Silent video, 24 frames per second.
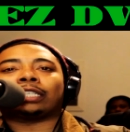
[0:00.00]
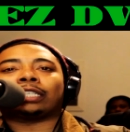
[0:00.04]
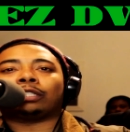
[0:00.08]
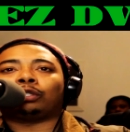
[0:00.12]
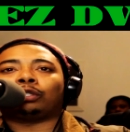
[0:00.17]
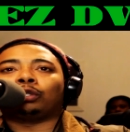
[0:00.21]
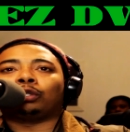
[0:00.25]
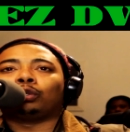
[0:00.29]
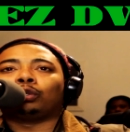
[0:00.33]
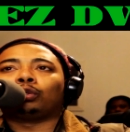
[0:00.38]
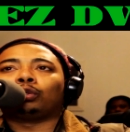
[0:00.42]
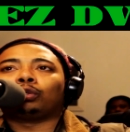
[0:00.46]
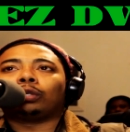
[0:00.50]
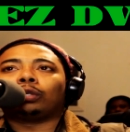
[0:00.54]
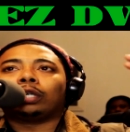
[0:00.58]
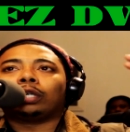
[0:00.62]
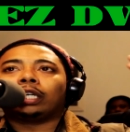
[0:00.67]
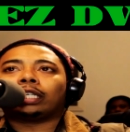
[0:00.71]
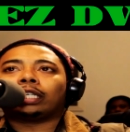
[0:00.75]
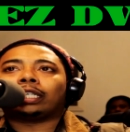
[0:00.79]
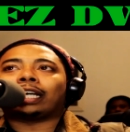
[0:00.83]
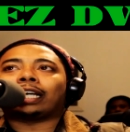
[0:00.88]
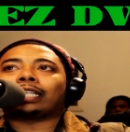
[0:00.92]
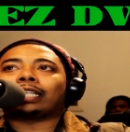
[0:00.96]
a dude
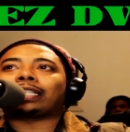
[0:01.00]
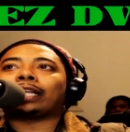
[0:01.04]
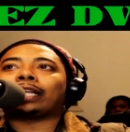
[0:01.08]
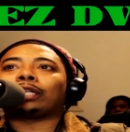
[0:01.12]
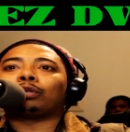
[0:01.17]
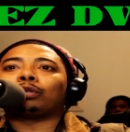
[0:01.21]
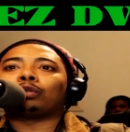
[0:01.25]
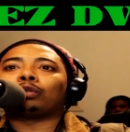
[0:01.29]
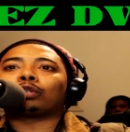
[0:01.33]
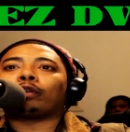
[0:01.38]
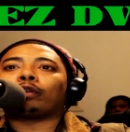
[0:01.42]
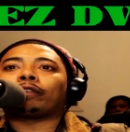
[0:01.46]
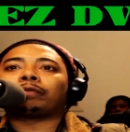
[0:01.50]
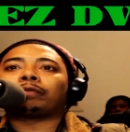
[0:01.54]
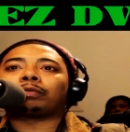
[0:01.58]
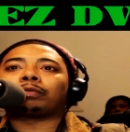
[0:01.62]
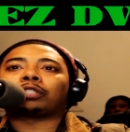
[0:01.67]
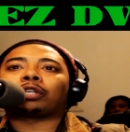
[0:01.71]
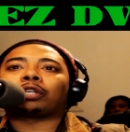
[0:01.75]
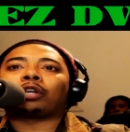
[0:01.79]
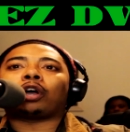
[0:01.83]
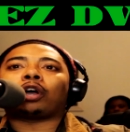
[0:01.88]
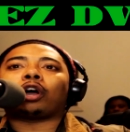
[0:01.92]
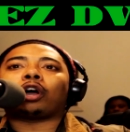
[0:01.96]
not that long ago from
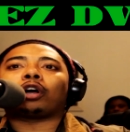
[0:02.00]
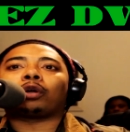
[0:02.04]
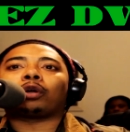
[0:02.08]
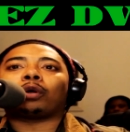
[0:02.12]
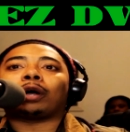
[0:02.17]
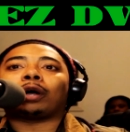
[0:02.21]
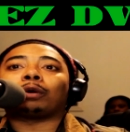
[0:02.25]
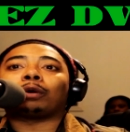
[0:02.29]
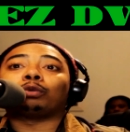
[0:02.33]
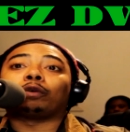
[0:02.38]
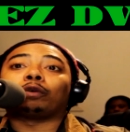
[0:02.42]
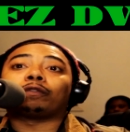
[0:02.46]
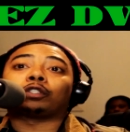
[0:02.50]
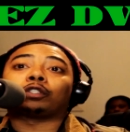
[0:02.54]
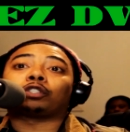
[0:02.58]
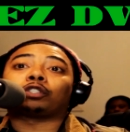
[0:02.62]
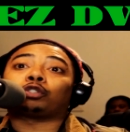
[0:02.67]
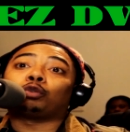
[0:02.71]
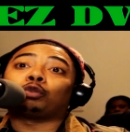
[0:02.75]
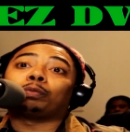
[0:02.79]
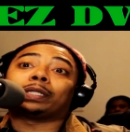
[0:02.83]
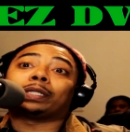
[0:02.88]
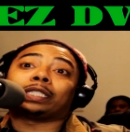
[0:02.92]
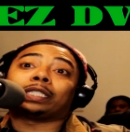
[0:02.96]
Chicago, I don't know if it's
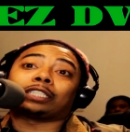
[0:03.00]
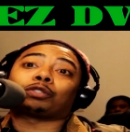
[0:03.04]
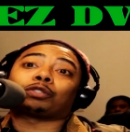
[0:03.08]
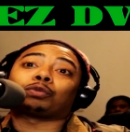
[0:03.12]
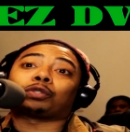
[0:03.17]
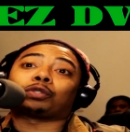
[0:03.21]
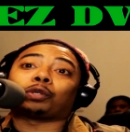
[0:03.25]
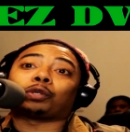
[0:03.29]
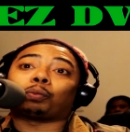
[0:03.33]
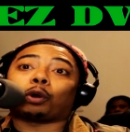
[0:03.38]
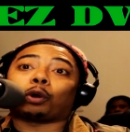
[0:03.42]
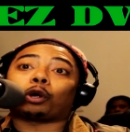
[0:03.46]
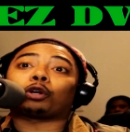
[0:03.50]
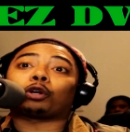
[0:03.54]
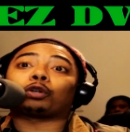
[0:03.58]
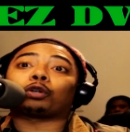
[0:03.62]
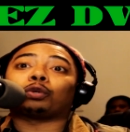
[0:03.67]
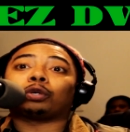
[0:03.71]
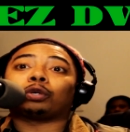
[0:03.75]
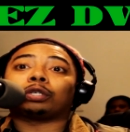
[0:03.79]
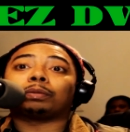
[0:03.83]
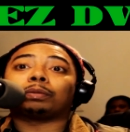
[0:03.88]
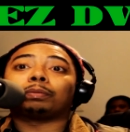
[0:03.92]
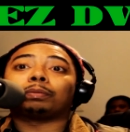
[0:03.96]
true, but this was the word
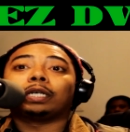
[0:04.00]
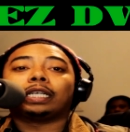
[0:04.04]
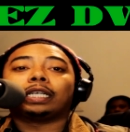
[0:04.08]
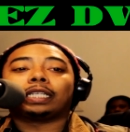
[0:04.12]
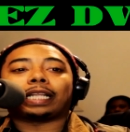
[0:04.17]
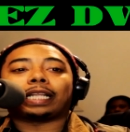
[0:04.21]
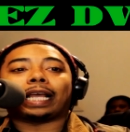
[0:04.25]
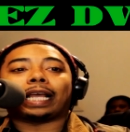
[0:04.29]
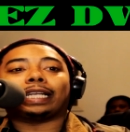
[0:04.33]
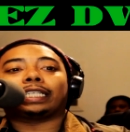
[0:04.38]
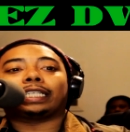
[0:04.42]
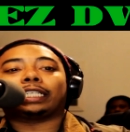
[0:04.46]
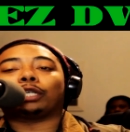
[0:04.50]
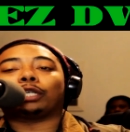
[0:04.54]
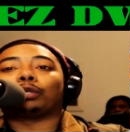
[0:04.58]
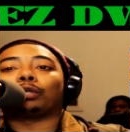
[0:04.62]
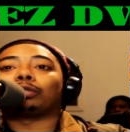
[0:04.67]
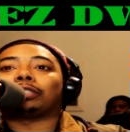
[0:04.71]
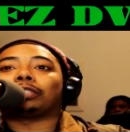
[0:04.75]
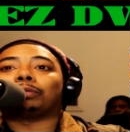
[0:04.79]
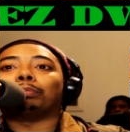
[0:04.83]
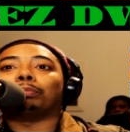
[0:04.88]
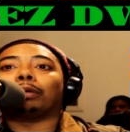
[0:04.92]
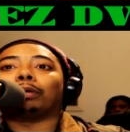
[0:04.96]
on him that he killed
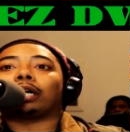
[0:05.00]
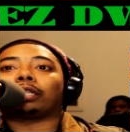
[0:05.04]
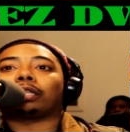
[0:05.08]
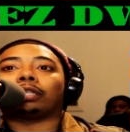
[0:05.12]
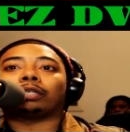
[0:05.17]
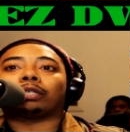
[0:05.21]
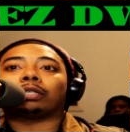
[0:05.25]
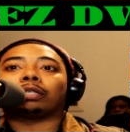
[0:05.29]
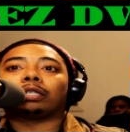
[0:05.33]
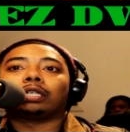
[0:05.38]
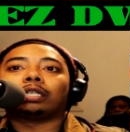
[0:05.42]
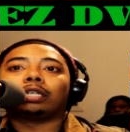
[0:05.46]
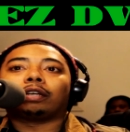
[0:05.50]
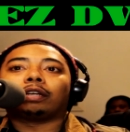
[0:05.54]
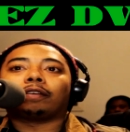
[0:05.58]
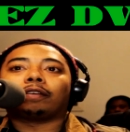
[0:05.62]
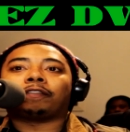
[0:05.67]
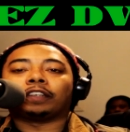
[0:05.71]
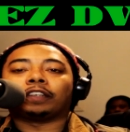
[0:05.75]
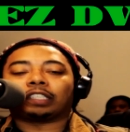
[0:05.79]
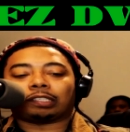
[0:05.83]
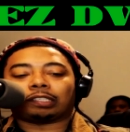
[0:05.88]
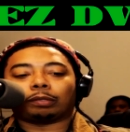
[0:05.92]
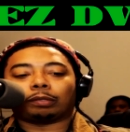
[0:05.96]
his mother
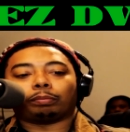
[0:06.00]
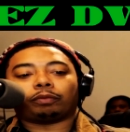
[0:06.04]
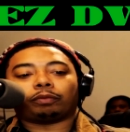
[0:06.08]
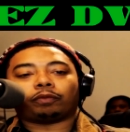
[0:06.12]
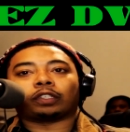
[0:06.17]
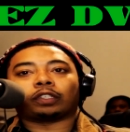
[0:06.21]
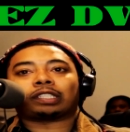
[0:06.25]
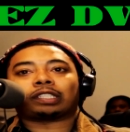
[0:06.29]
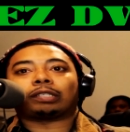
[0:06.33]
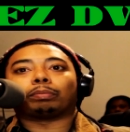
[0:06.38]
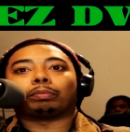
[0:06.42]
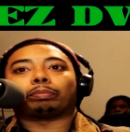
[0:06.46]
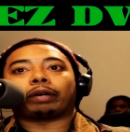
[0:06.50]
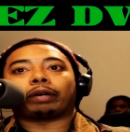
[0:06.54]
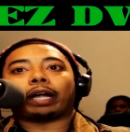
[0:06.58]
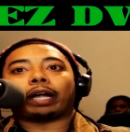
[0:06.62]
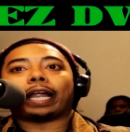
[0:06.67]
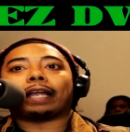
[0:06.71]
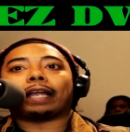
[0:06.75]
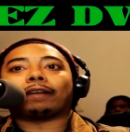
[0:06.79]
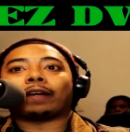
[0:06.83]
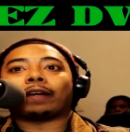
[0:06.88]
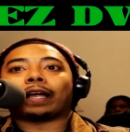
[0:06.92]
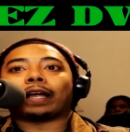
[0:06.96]
no, that some, was for, yeah, some yeah,
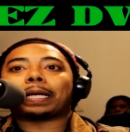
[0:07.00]
bread, yeah, right?